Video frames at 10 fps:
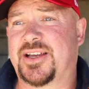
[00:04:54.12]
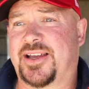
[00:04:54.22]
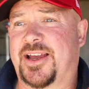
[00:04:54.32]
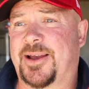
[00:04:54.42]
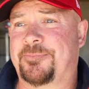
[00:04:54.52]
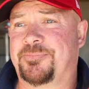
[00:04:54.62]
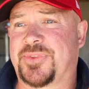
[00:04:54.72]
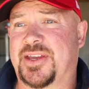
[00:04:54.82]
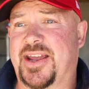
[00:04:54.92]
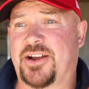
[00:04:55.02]
and
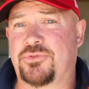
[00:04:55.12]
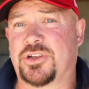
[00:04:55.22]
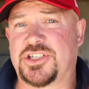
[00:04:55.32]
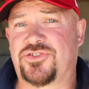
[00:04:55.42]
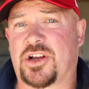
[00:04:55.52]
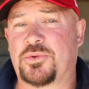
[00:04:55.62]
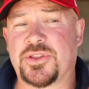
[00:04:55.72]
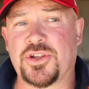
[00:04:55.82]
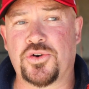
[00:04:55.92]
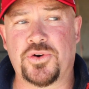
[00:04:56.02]
it really struggled
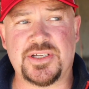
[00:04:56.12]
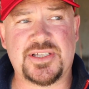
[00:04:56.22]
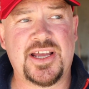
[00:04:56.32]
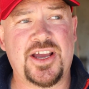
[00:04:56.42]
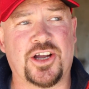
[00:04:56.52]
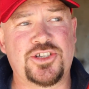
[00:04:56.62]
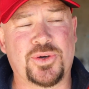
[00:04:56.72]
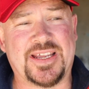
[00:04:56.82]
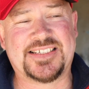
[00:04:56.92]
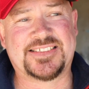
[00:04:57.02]
with the noise. I
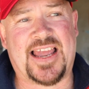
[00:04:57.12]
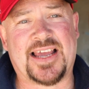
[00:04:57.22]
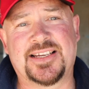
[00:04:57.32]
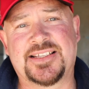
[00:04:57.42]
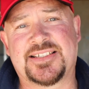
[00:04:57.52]
took exactly the